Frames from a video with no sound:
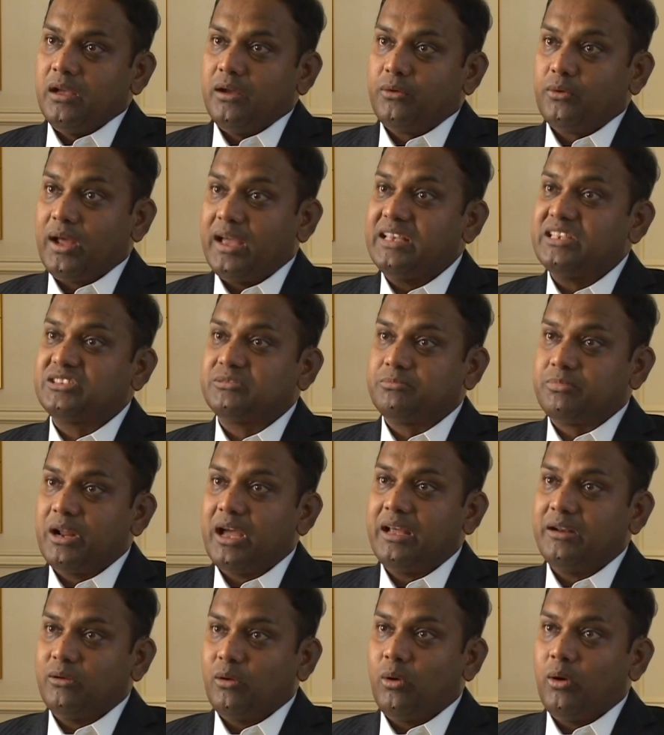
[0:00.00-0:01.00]
rice
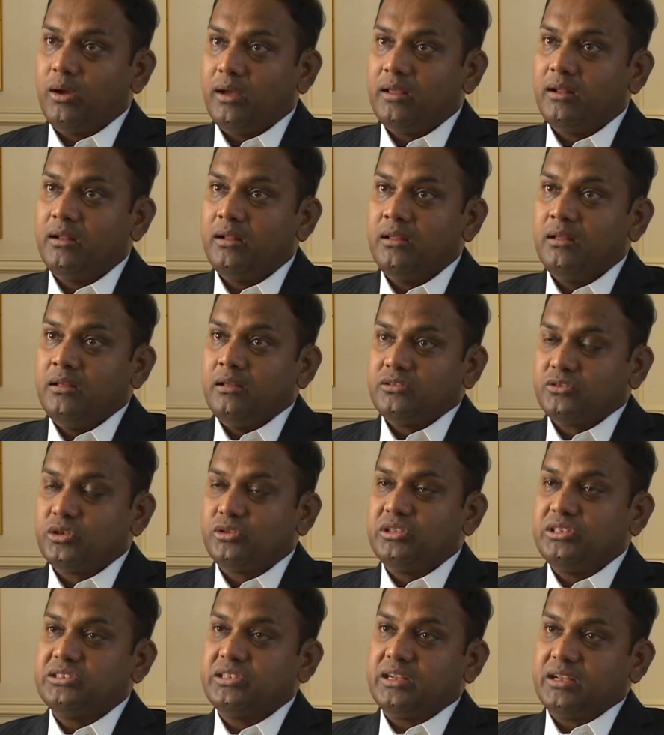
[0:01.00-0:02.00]
bran oil. So
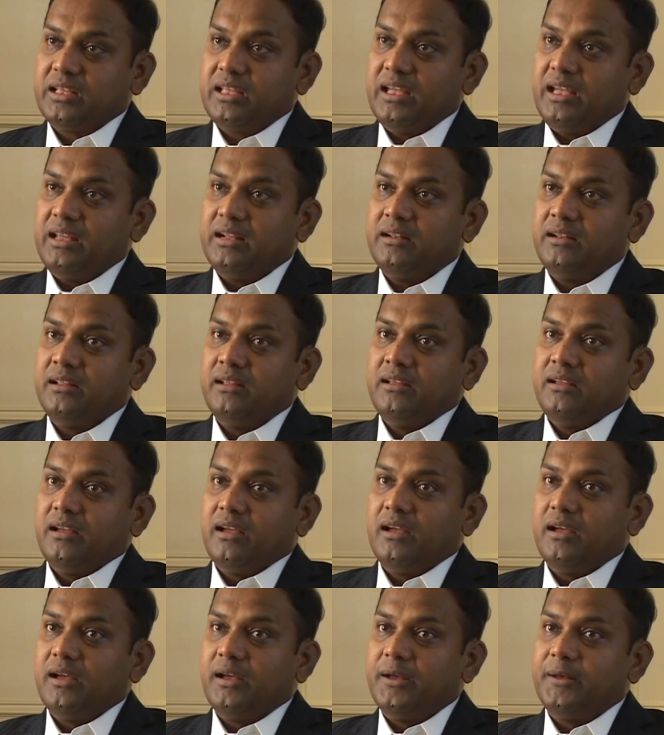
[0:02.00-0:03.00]
these are again,
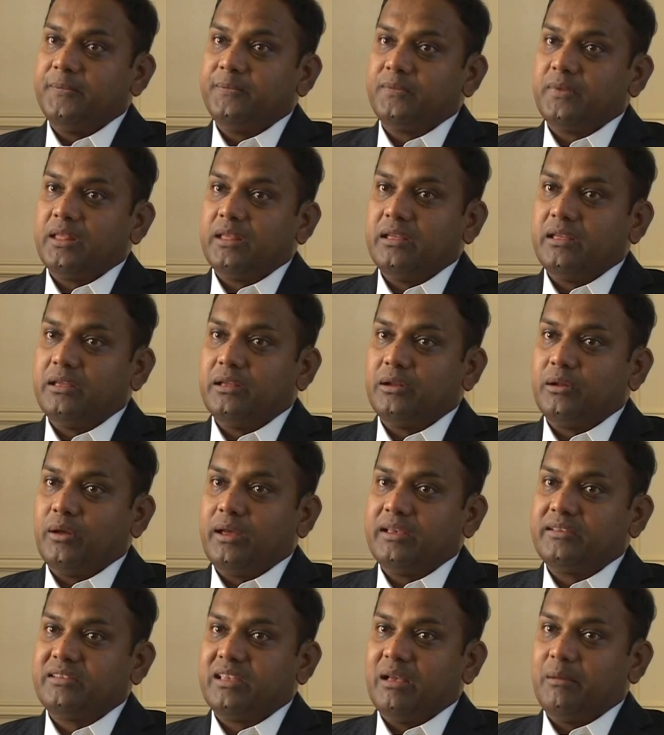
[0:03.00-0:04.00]
uh, you know,
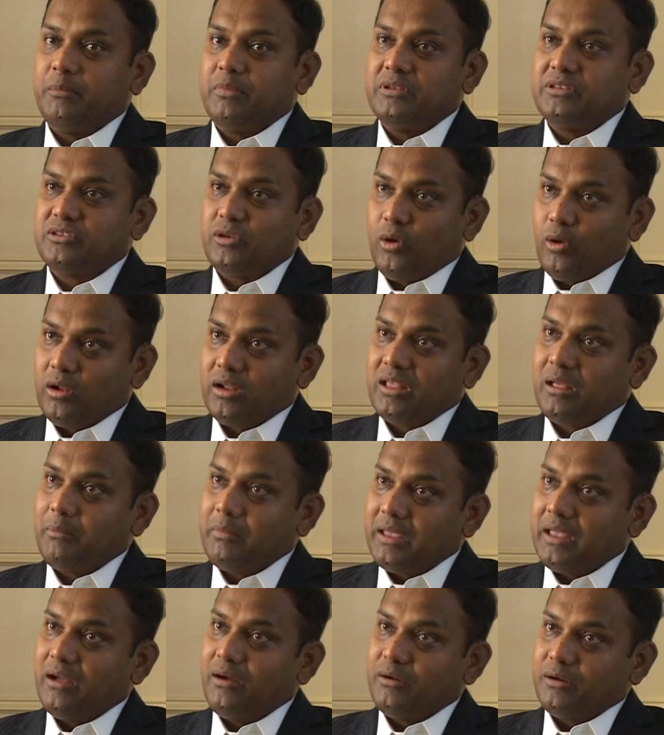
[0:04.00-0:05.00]
examples all
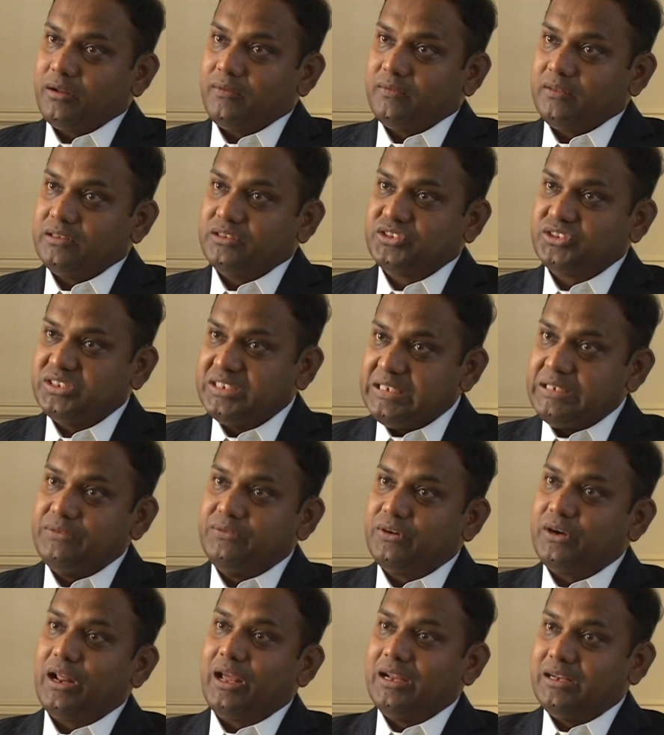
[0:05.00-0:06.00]
coming out of the seed
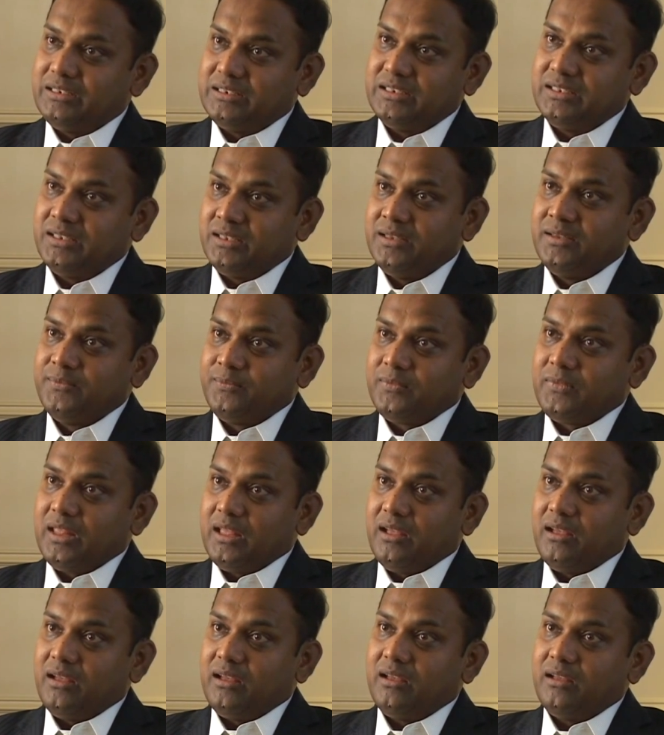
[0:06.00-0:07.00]
variety.
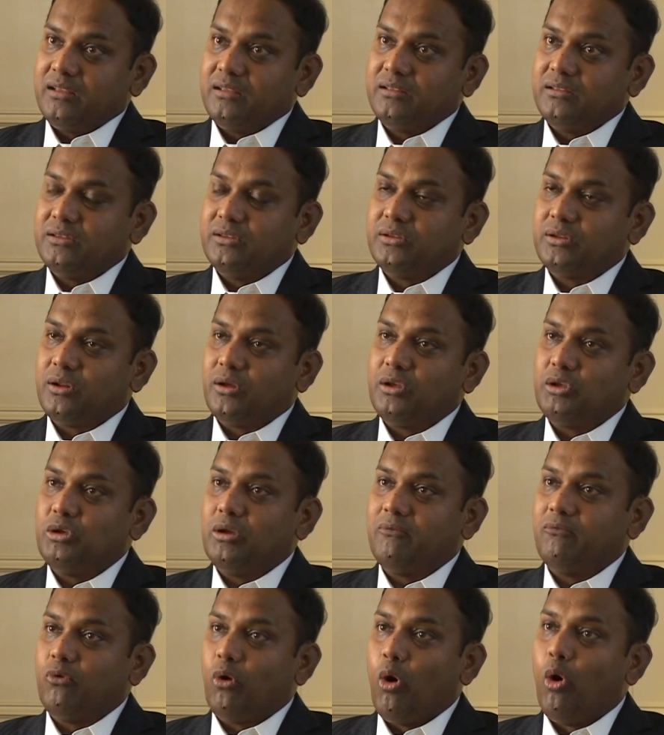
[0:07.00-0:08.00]
Uh, you know, you
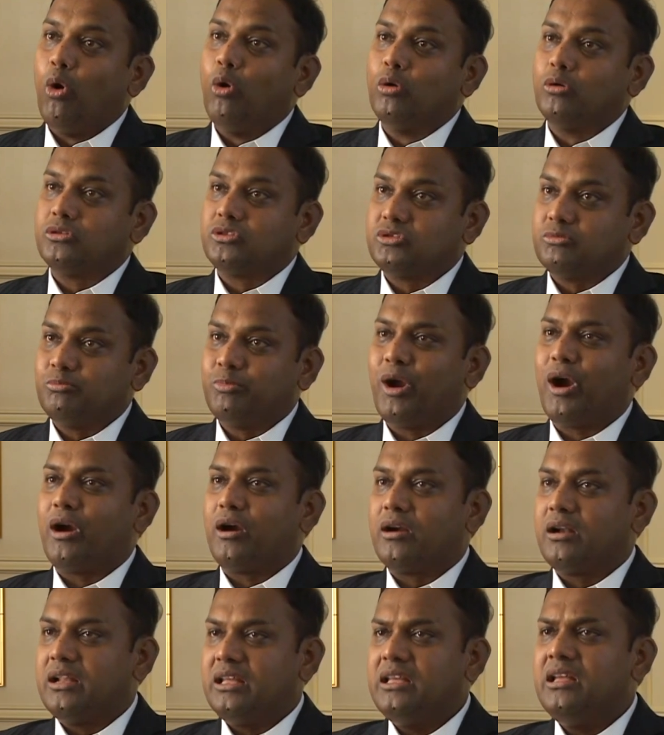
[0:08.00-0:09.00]
have oat,
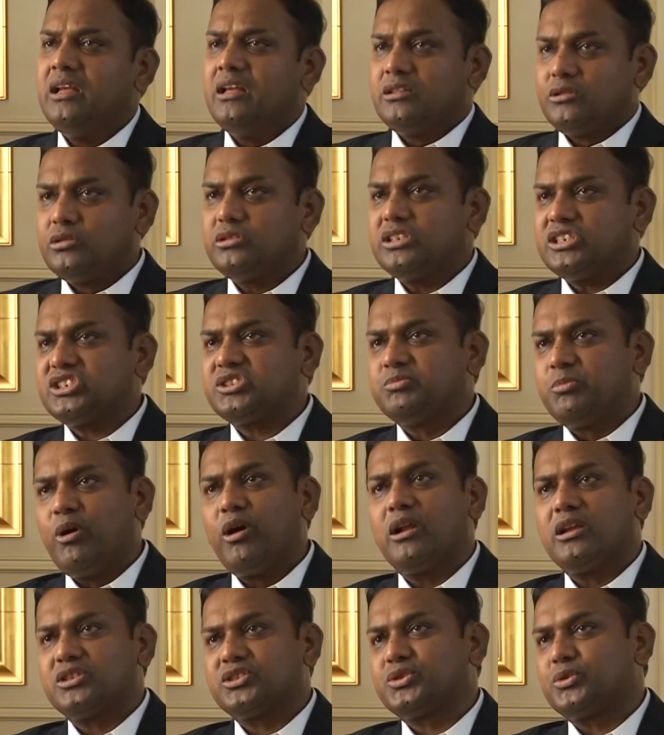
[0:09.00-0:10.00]
barley. Those are
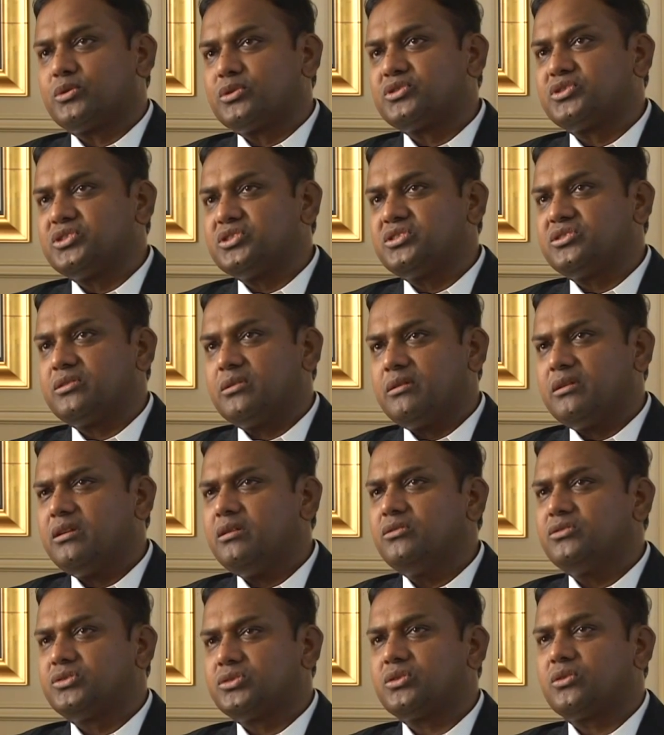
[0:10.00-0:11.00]
smaller sources. A
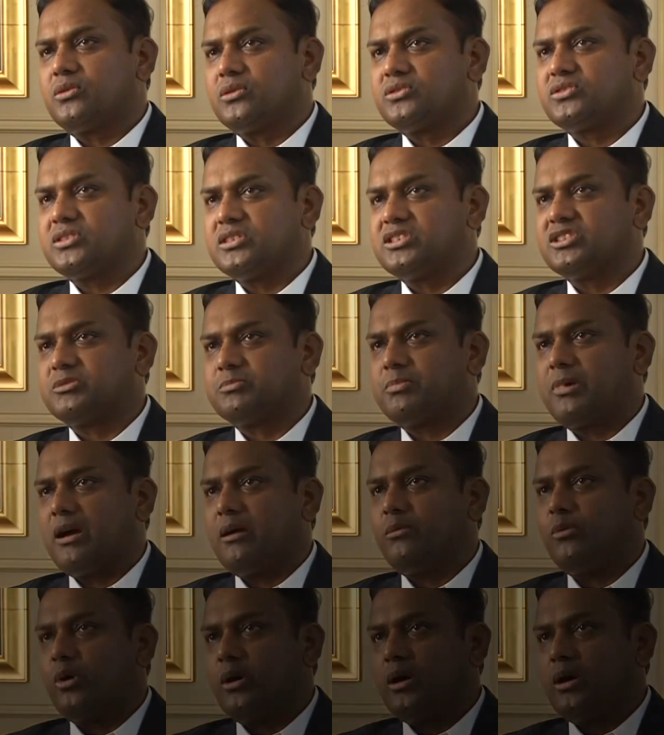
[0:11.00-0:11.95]
huge source is palm